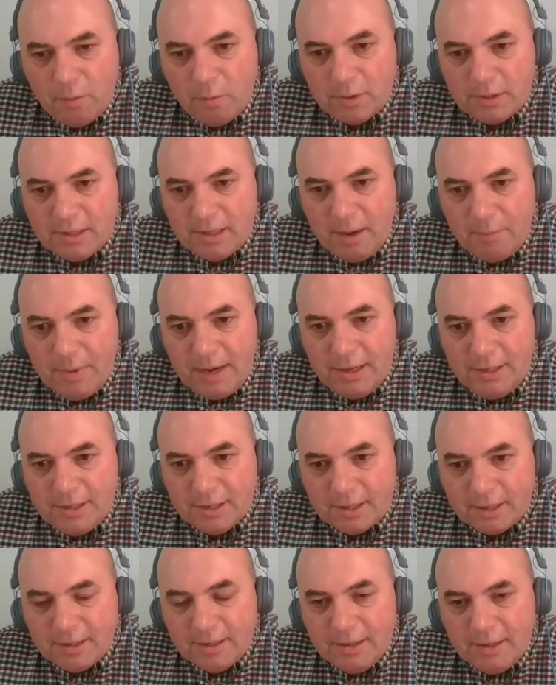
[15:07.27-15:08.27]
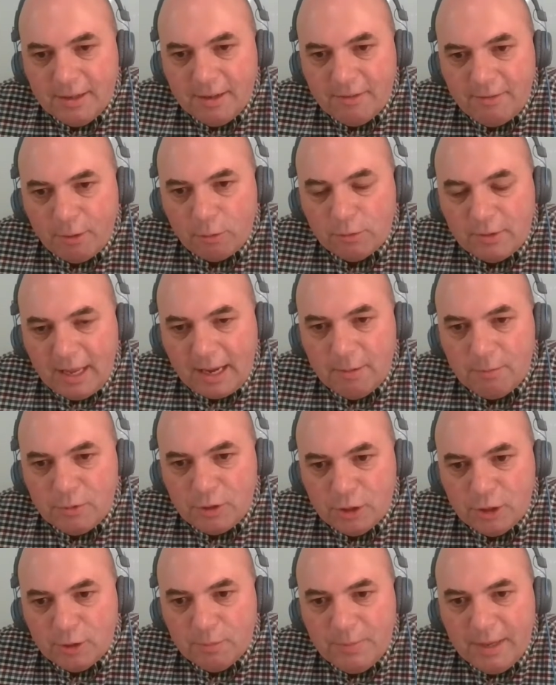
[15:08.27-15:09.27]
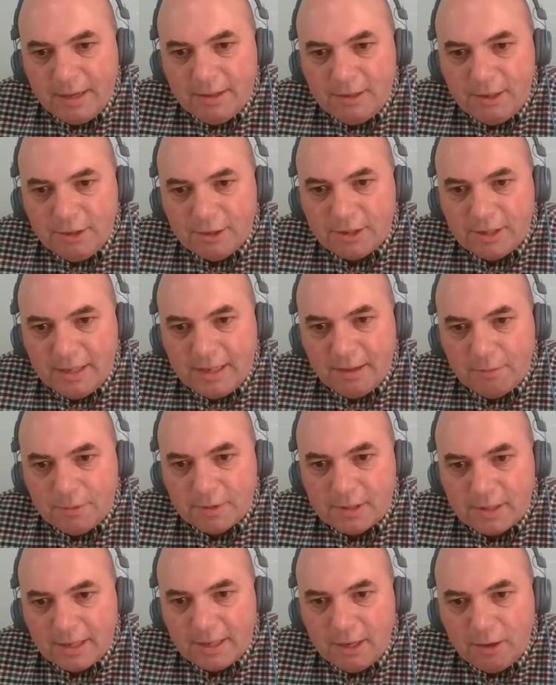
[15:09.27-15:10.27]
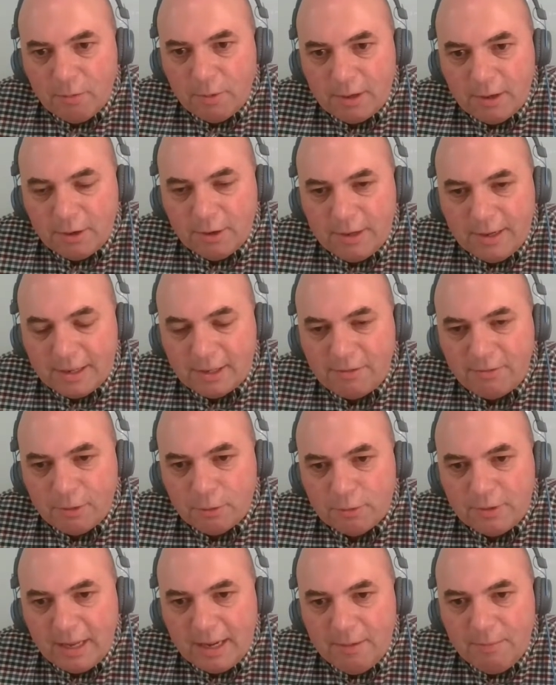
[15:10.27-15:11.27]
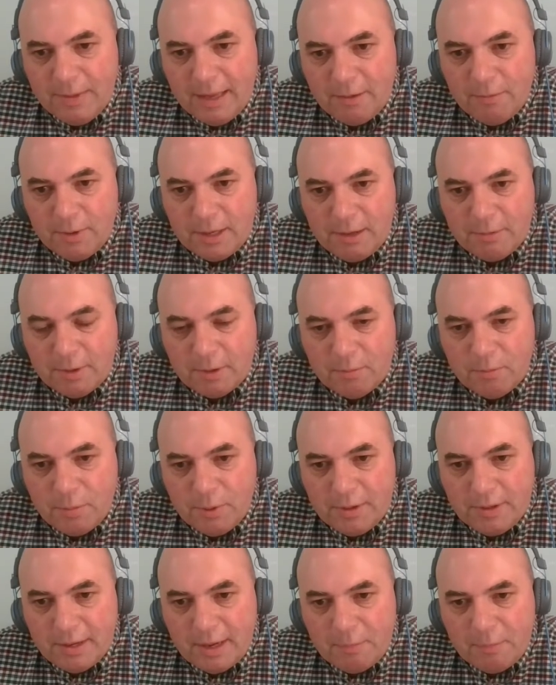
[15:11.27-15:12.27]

It wasn't a major full-time job then. You're saying it was like you weren't on this full-time then when you were